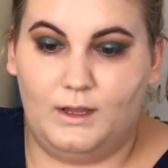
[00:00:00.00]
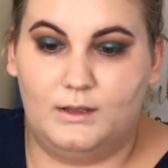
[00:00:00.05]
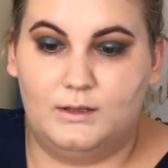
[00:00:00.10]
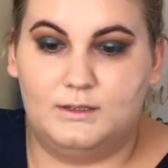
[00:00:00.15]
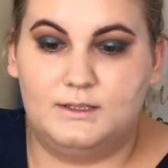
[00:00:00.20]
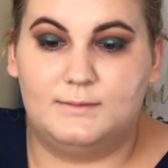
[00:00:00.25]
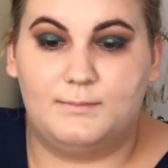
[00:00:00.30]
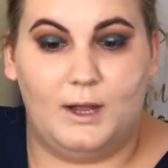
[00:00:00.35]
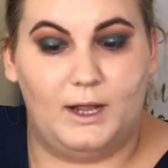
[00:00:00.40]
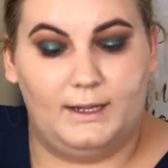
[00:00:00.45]

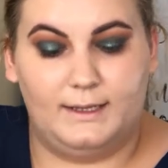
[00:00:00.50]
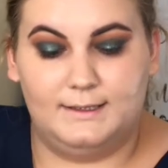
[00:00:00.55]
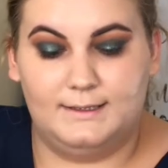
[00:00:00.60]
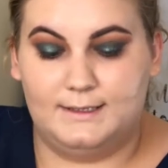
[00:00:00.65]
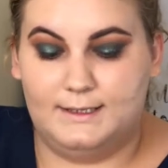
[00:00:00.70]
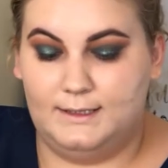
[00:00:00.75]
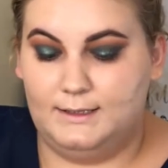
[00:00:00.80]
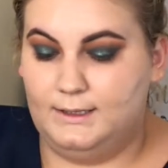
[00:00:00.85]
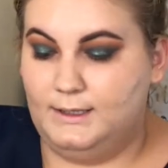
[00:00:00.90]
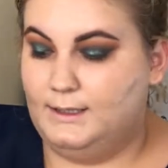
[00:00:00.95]
spot
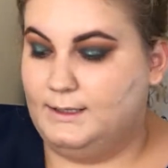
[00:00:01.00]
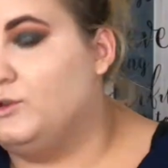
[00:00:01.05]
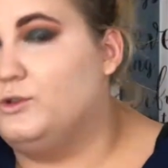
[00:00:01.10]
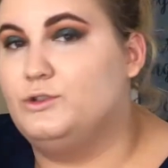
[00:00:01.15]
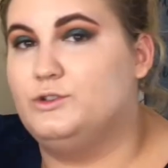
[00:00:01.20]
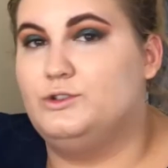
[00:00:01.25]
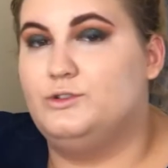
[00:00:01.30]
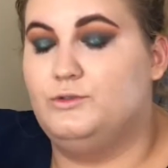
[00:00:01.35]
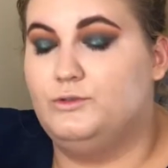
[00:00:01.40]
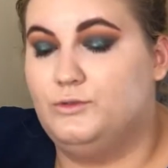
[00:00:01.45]
concealing. I'm
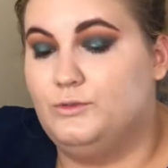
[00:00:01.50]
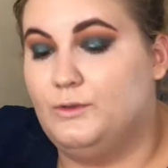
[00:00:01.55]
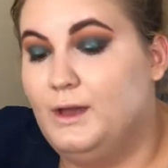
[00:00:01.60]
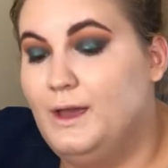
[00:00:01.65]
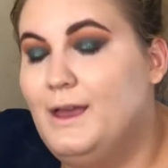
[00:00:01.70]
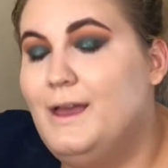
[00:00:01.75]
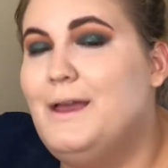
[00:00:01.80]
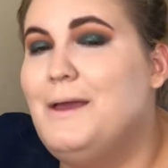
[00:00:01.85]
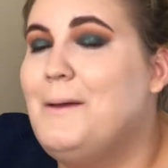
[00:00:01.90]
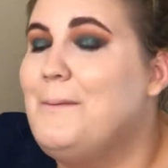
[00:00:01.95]
going to
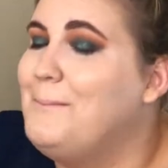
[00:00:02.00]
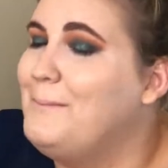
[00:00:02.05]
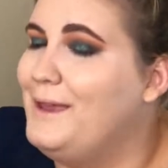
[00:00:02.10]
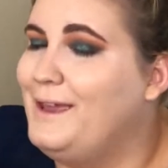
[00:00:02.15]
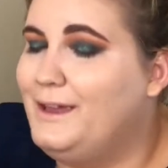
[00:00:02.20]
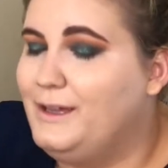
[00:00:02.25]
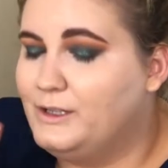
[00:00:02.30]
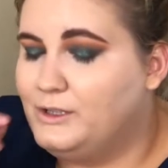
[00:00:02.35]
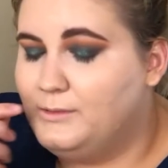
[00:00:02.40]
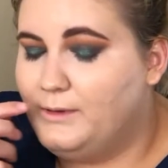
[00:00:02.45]

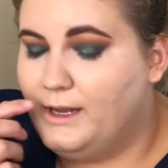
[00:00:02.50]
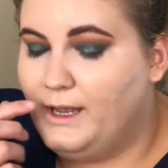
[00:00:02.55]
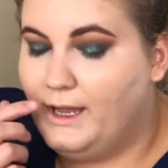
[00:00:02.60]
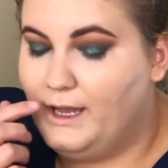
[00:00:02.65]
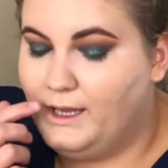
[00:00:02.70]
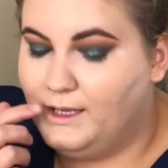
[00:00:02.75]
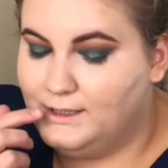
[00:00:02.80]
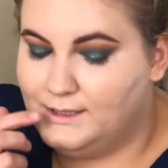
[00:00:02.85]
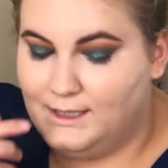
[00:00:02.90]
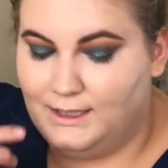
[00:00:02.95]
bake under
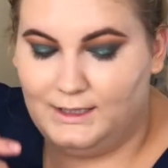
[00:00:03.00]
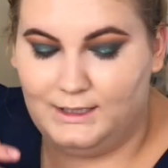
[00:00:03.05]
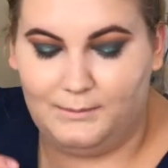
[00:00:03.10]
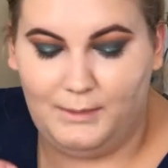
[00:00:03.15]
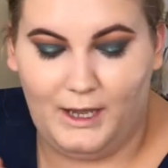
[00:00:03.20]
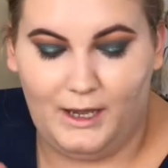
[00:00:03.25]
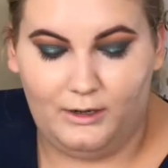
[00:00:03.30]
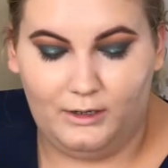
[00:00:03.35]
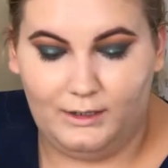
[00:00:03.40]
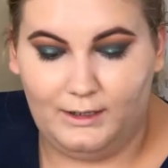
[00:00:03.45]
my eyes, and the
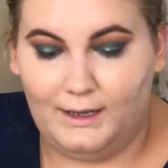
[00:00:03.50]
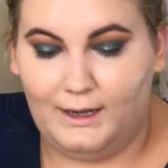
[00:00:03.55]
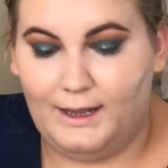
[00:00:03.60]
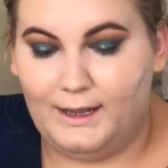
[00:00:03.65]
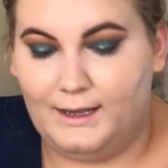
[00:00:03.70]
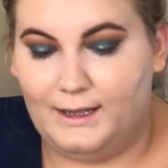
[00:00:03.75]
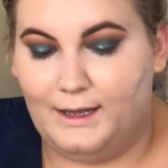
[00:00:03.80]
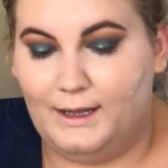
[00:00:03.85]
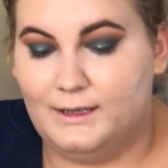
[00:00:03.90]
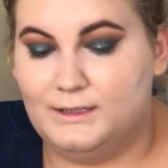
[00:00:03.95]
powder that I
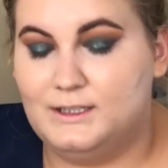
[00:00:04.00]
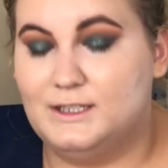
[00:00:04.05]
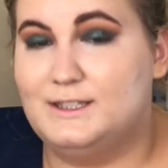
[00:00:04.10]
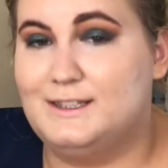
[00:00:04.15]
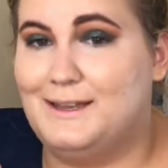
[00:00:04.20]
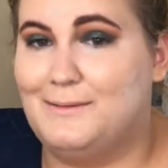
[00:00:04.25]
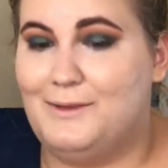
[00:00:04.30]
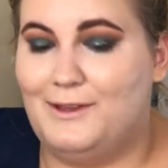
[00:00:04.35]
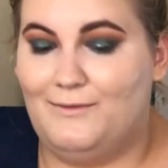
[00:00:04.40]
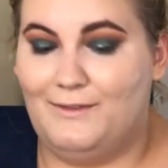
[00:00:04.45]
got to
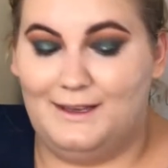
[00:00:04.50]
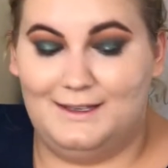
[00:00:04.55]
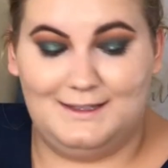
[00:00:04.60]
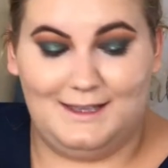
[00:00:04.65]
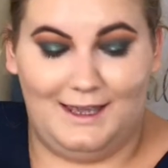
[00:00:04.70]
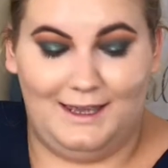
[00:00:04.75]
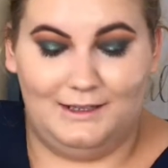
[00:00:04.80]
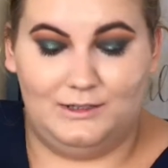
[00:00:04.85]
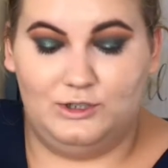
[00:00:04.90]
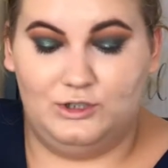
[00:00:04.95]
set my face
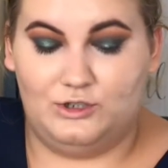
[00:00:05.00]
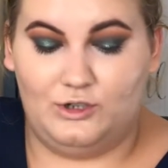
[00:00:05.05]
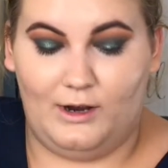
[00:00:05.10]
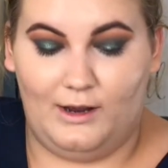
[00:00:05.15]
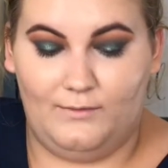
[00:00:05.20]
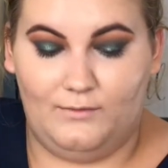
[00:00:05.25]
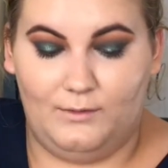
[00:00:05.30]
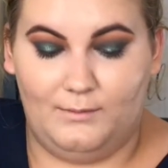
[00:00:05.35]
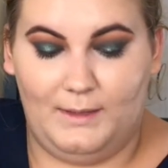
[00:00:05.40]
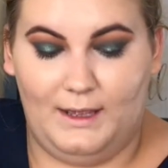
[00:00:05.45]
and to try
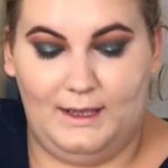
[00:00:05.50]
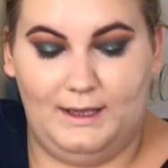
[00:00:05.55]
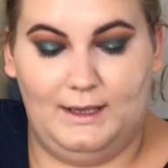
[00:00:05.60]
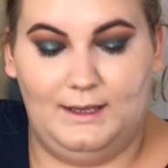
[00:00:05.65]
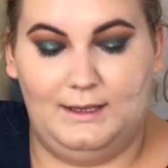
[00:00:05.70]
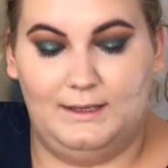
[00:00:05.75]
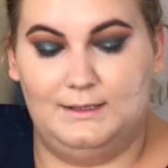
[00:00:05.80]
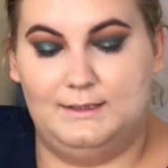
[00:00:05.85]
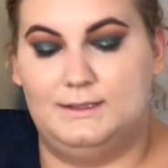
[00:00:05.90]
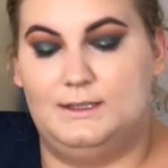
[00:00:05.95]
for
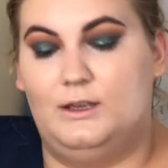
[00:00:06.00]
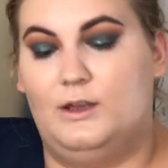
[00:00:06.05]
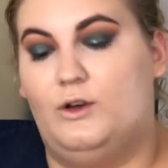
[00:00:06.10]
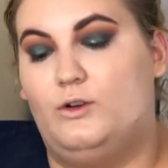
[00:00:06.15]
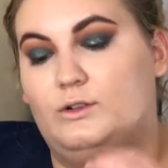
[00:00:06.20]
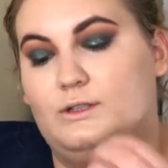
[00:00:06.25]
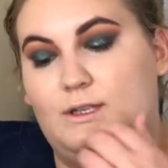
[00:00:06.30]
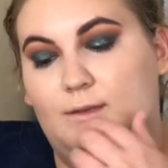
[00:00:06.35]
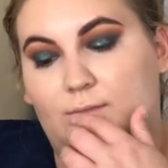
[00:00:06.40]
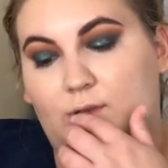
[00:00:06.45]
baking is the
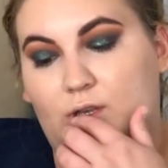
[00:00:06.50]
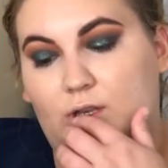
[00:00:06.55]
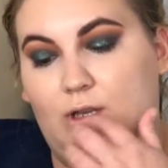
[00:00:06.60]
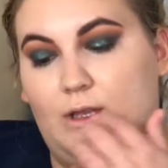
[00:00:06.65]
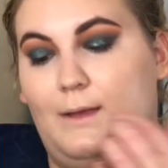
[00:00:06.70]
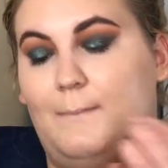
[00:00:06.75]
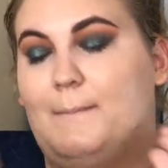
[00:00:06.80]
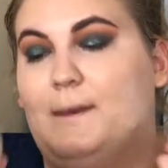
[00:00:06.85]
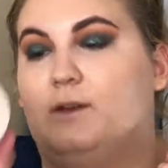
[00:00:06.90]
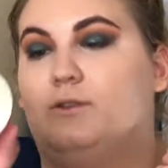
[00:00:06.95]
Ulta
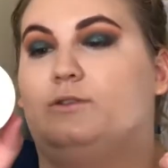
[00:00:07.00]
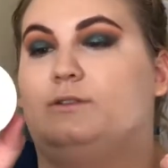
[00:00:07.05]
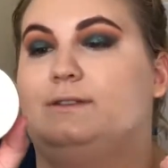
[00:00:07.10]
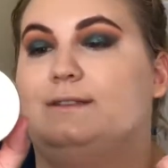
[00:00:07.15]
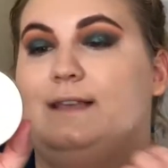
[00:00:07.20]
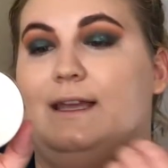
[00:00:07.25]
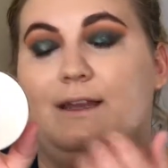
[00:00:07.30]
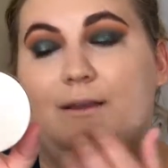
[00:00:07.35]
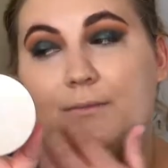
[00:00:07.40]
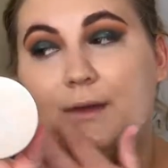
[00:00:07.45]
Beauty Mineral
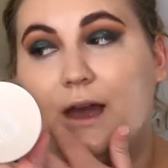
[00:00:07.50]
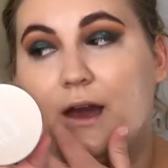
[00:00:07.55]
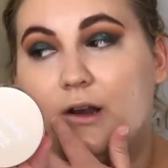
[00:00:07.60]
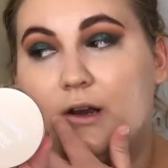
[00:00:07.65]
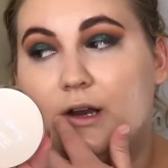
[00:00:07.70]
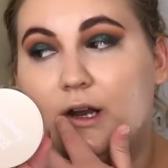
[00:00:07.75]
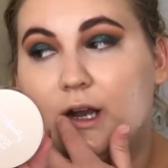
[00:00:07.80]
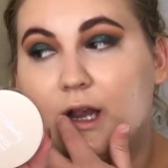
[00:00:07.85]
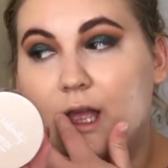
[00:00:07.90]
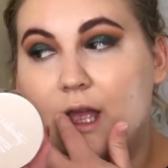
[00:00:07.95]
Setting
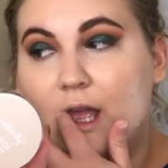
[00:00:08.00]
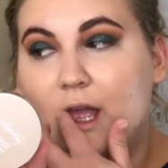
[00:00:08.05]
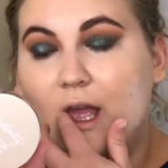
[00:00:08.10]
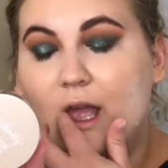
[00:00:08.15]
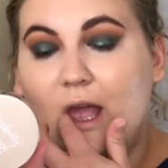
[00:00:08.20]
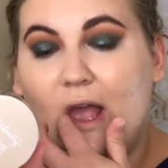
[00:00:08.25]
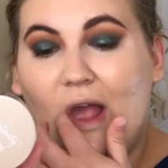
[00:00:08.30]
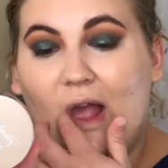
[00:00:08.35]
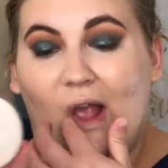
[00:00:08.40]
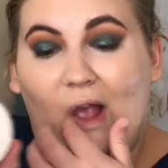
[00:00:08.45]
Powder.
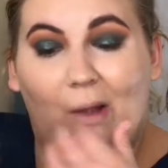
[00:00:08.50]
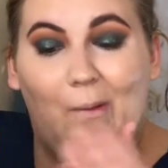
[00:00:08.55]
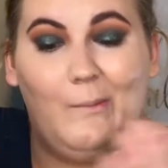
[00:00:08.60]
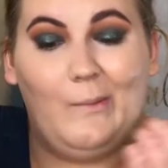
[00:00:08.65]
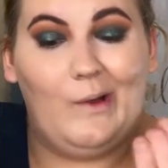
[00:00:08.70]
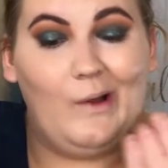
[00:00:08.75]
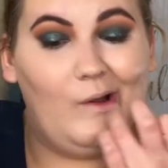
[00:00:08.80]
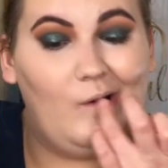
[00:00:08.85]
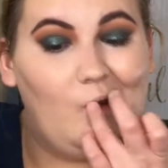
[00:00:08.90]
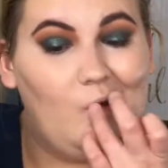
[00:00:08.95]
I got
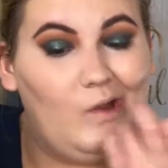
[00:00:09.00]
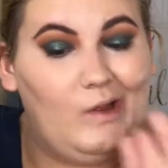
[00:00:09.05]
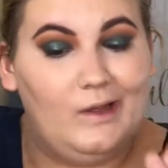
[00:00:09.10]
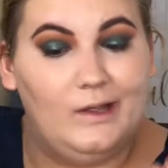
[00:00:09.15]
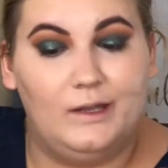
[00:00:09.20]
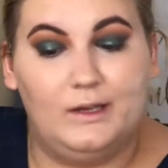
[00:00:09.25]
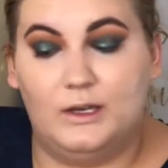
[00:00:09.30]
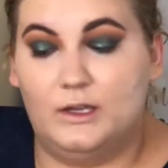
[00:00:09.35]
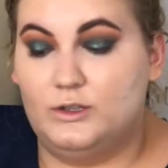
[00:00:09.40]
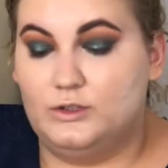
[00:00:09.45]
mine
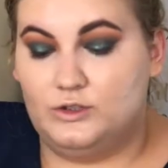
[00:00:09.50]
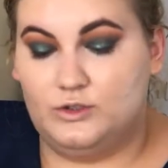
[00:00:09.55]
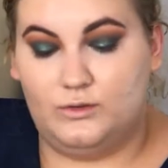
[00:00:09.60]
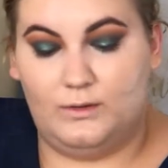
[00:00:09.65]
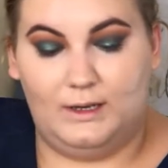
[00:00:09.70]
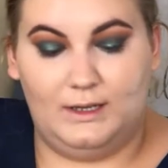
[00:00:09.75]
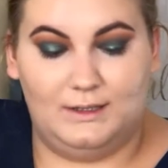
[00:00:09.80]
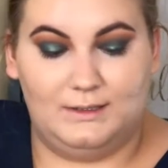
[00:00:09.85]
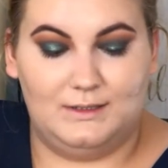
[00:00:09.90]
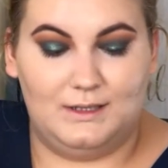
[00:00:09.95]
in
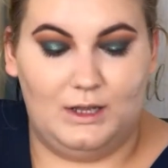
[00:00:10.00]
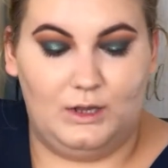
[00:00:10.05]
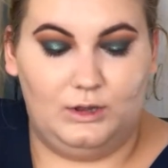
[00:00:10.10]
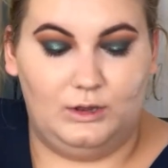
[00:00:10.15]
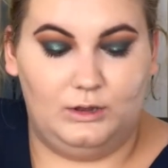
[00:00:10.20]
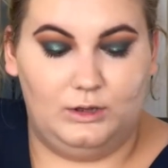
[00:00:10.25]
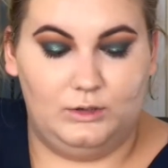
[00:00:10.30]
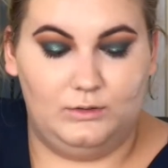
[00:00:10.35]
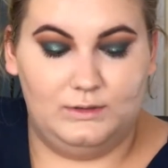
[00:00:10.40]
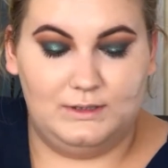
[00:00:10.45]

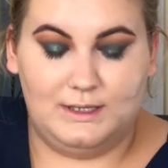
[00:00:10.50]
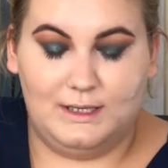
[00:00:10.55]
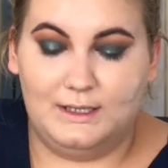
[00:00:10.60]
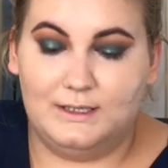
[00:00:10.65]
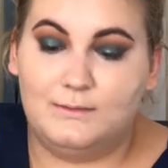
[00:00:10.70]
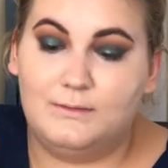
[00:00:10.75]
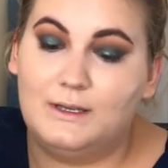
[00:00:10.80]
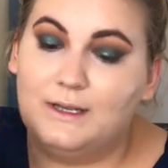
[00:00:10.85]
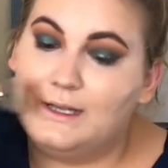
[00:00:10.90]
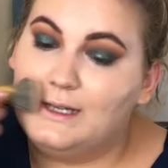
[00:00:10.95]

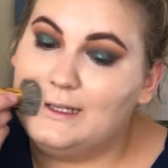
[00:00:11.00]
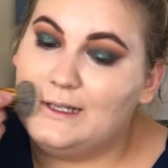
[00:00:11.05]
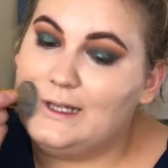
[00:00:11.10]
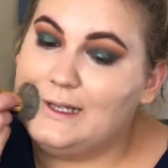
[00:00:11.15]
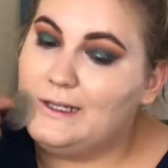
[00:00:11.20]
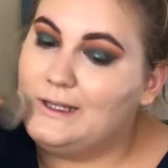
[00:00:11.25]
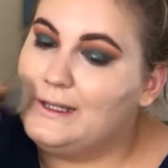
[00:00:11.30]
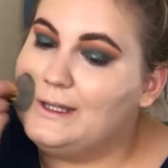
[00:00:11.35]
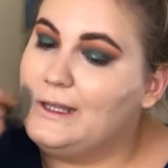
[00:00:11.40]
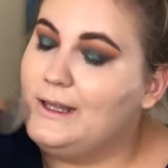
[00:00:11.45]
translucent because
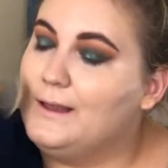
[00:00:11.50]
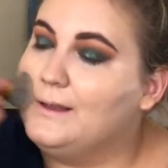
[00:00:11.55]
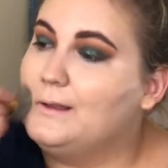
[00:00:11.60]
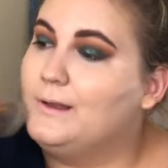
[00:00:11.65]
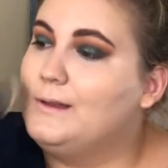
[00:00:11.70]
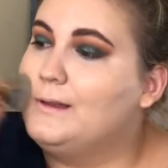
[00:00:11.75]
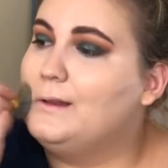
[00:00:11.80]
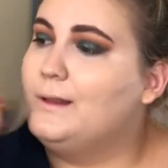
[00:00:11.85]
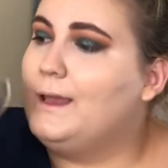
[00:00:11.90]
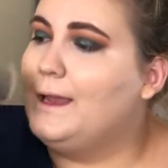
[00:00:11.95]
it's the
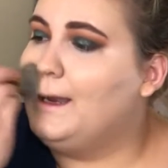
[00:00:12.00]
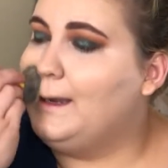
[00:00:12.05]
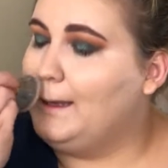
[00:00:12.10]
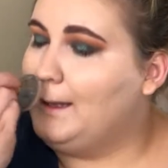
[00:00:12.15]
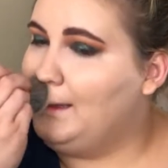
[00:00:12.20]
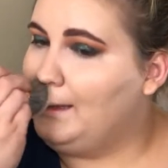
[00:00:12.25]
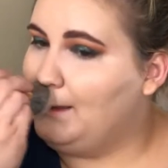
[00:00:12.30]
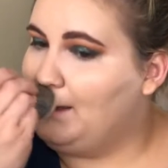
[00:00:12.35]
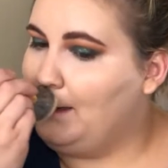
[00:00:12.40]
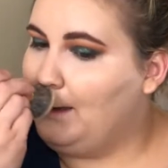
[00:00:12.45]

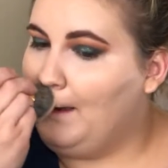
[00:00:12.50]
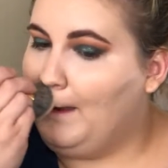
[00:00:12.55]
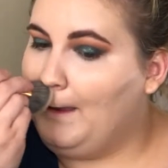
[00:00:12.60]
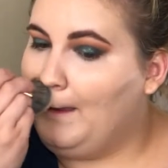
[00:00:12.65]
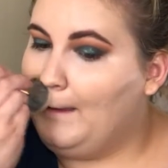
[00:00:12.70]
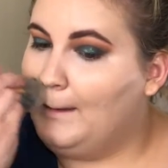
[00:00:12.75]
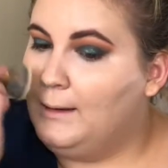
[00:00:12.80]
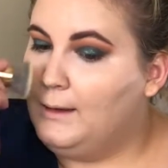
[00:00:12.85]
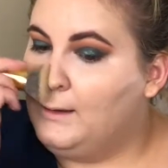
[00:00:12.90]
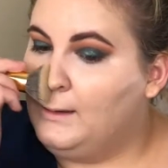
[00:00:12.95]
lightest
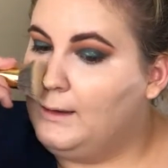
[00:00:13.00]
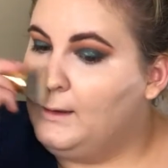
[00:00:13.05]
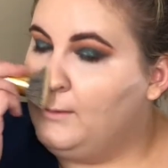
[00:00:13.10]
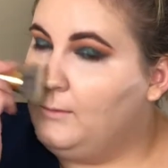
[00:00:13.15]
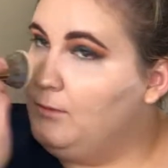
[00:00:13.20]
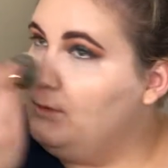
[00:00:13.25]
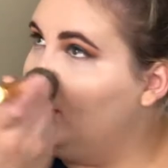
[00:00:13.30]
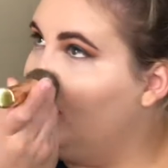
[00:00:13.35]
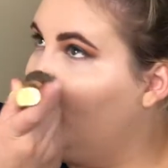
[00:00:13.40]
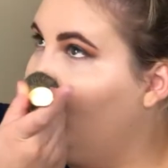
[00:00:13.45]

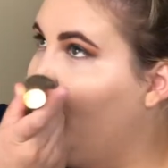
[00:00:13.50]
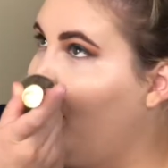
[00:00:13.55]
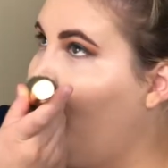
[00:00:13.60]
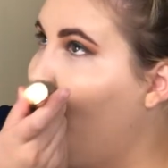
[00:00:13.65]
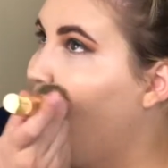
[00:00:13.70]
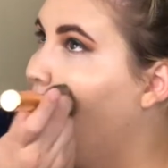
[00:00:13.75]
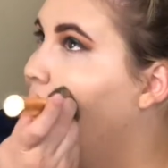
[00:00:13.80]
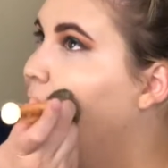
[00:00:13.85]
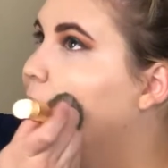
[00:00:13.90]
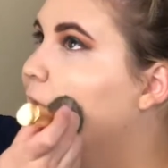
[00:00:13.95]
one they
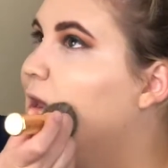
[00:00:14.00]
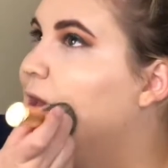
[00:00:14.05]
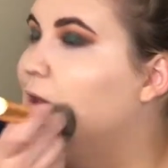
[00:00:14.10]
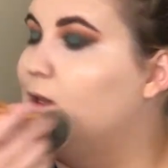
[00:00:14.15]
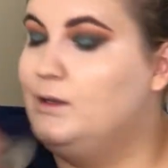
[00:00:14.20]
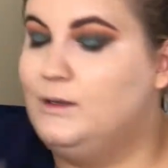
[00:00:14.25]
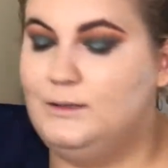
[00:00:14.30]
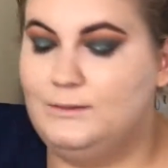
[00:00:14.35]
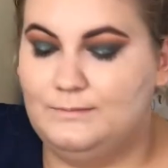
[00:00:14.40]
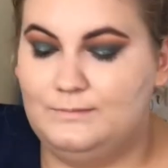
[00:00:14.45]

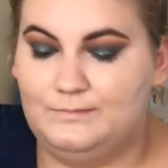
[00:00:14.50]
had,